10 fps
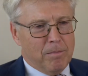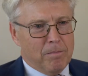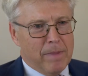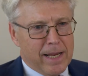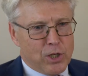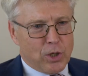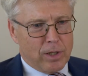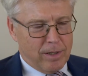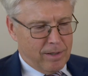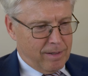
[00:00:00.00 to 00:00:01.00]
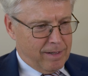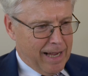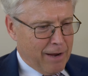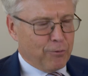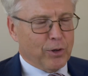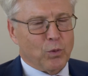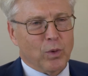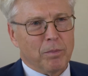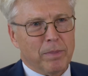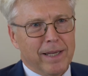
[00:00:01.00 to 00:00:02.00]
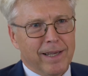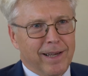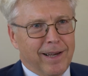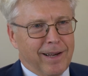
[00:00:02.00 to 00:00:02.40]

major effort will be